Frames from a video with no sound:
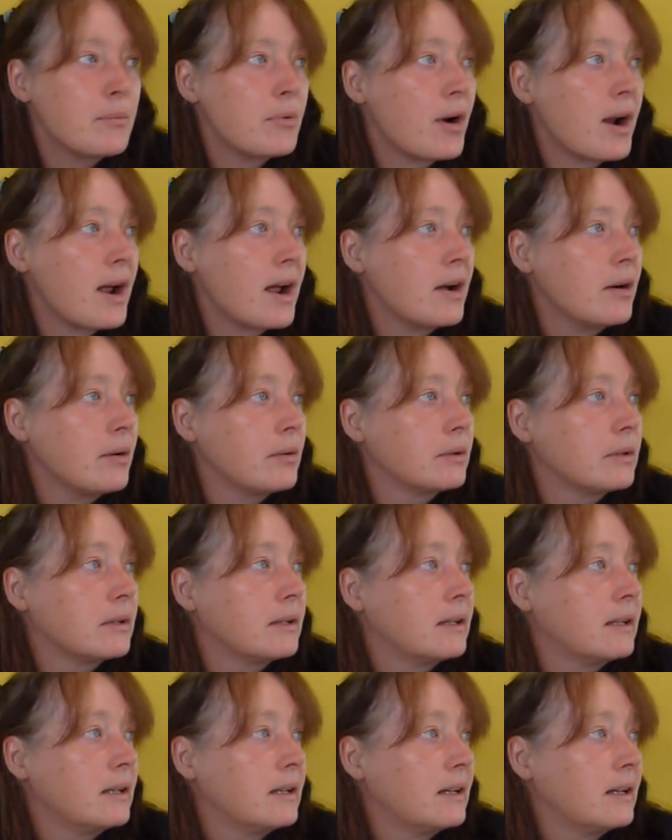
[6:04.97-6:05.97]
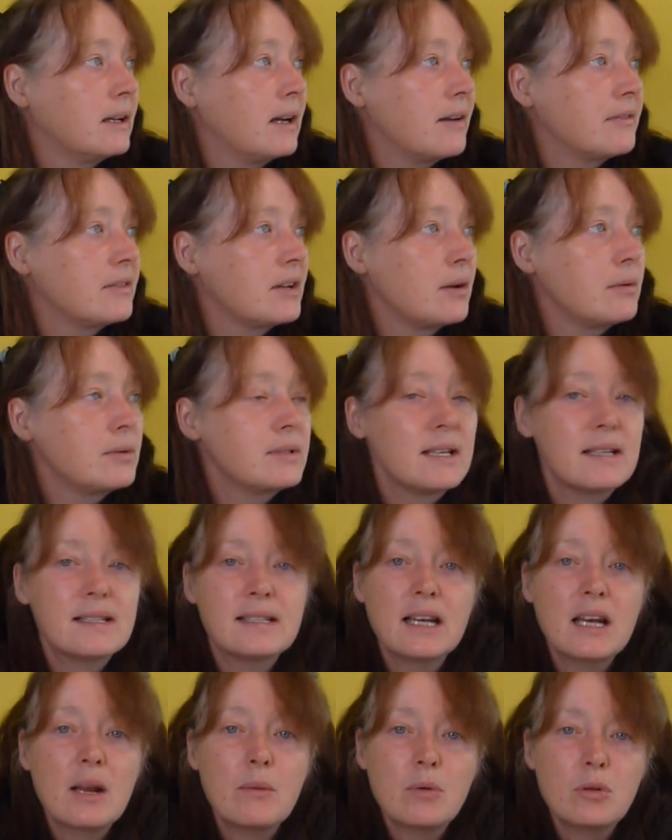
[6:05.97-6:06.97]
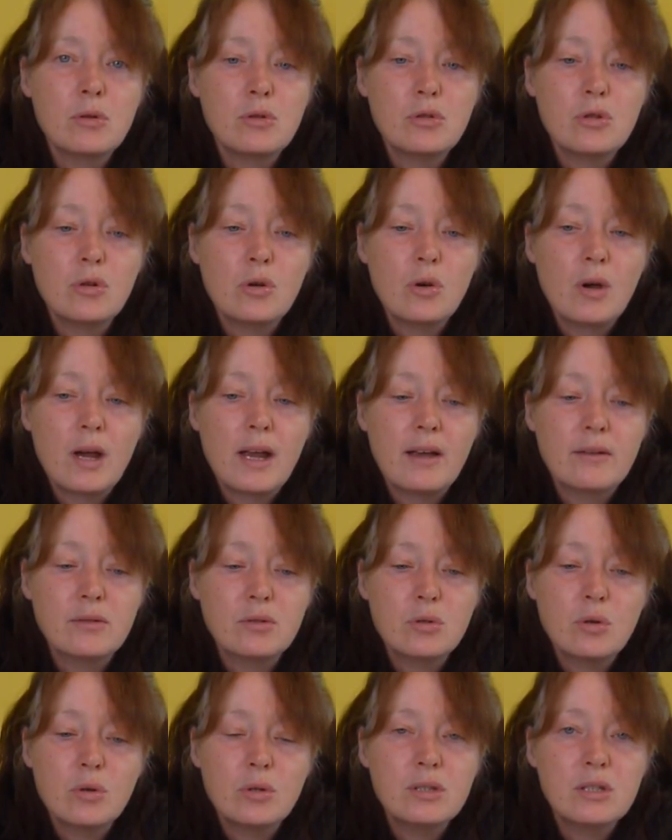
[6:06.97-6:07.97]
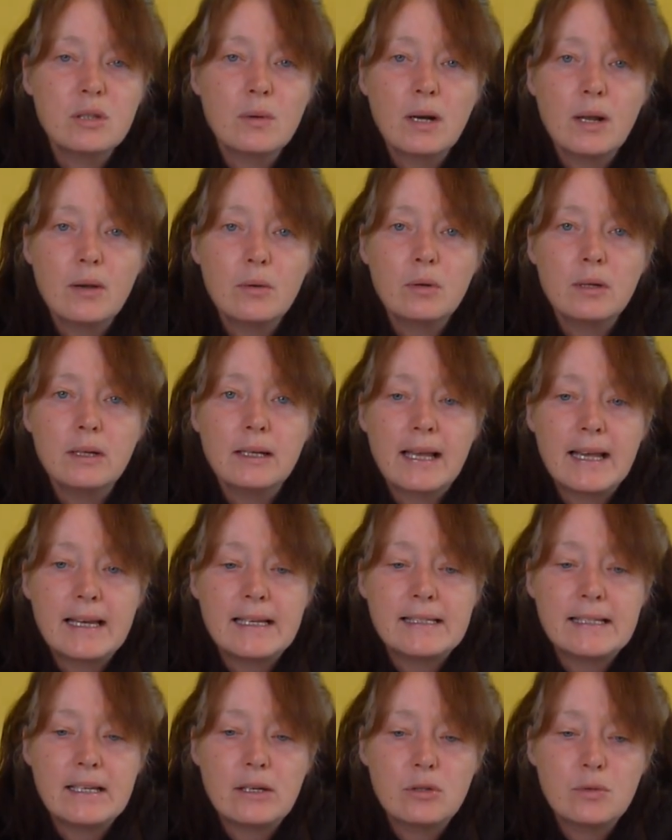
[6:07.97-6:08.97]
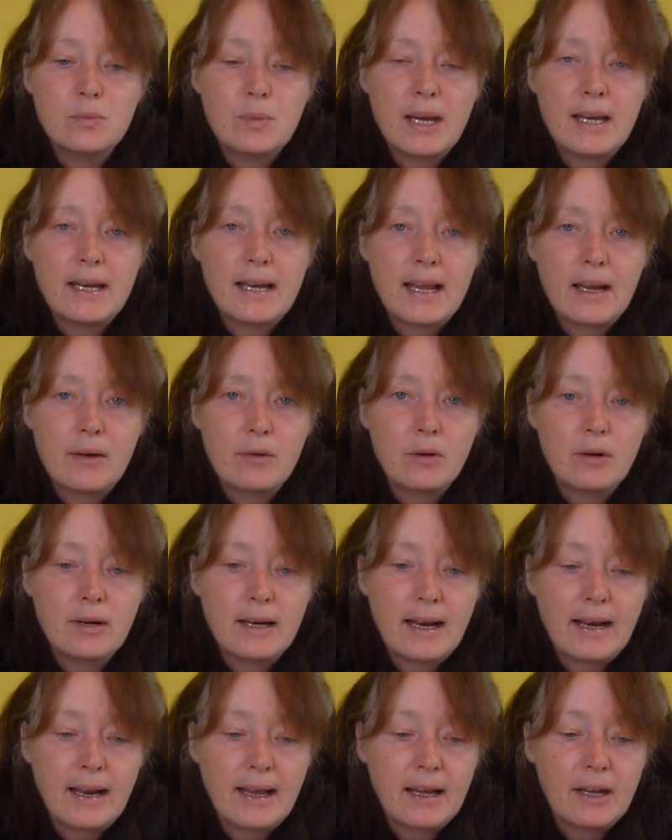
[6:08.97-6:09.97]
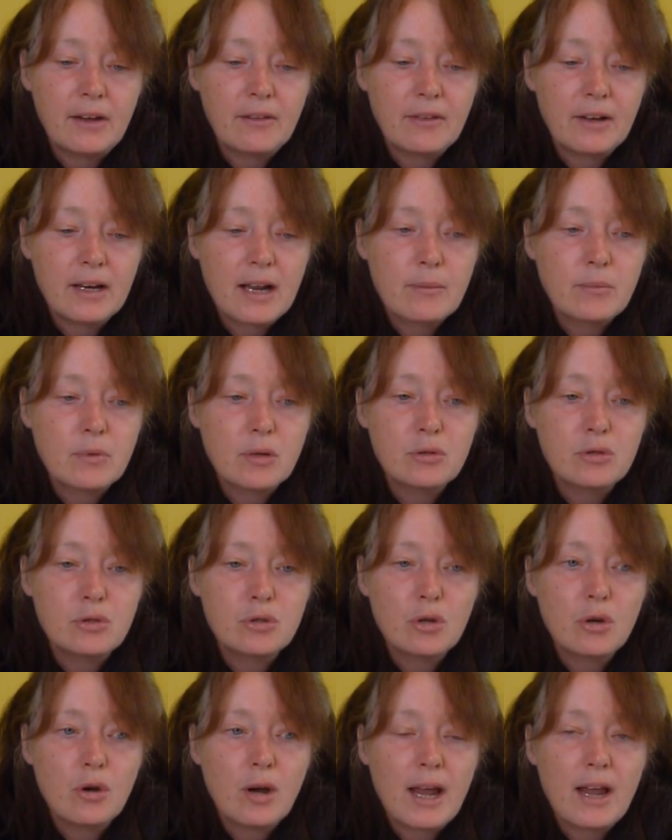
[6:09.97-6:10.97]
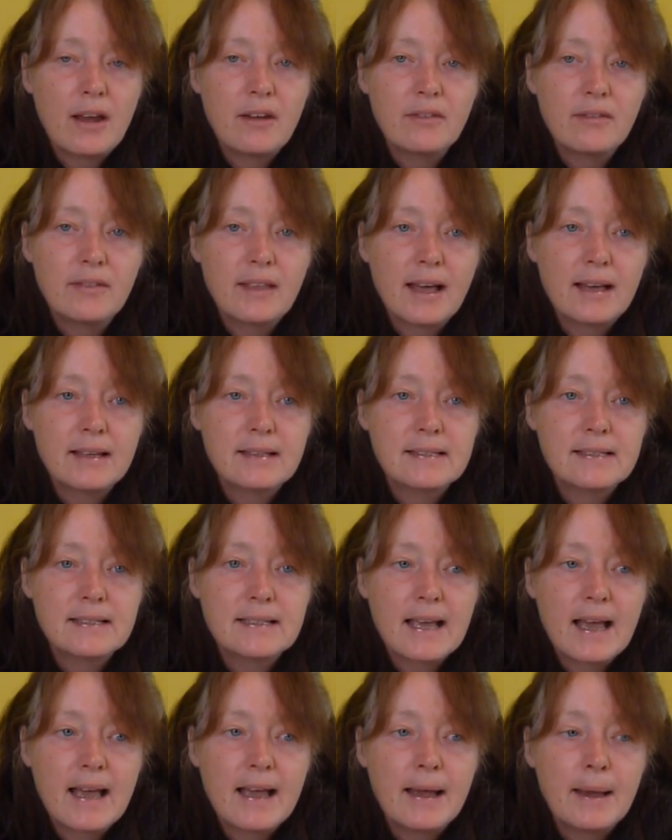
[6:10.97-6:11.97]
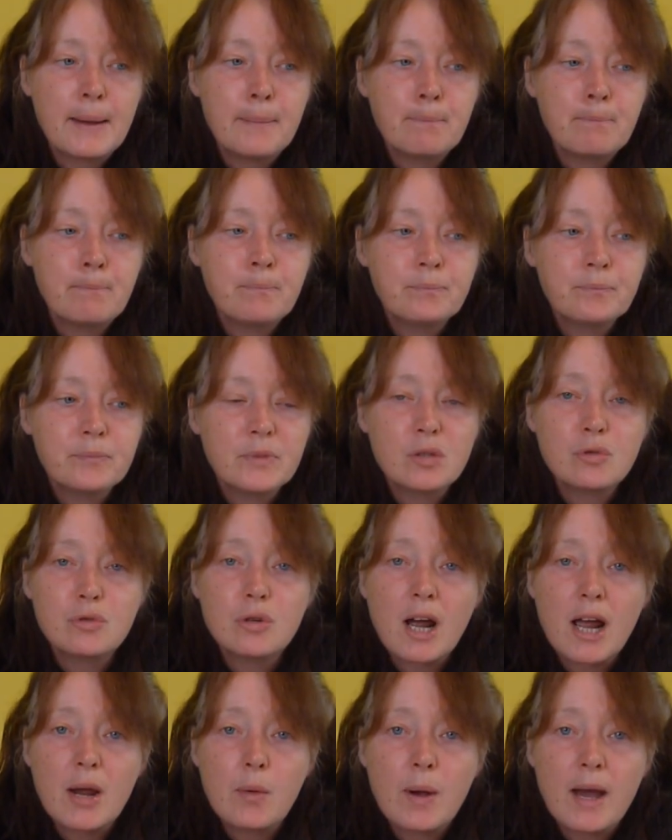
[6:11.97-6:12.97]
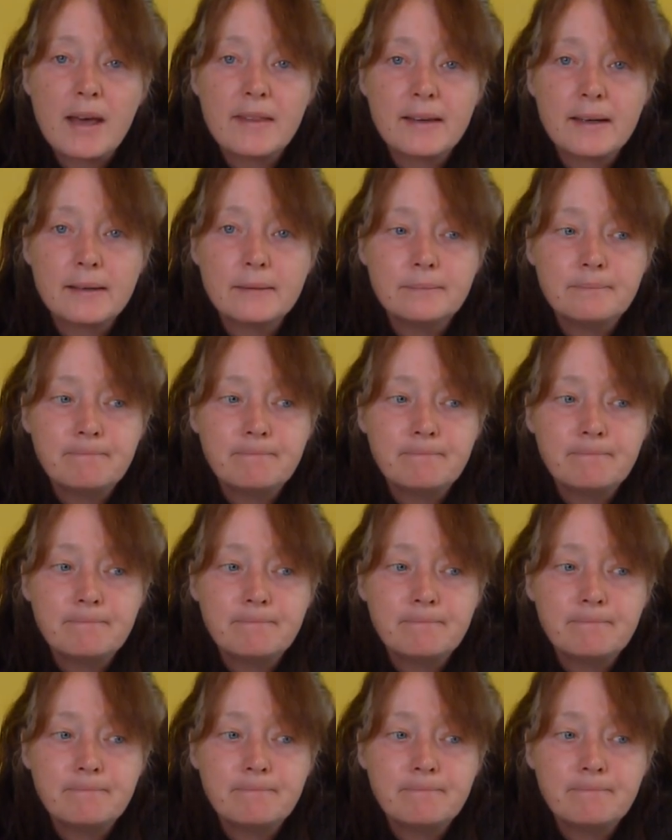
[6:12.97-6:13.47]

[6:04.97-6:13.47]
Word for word: brown, I've noticed, and I'm not sure, I was talking to a local lady who's been here all her life, and I'm not sure if that's the dry weather.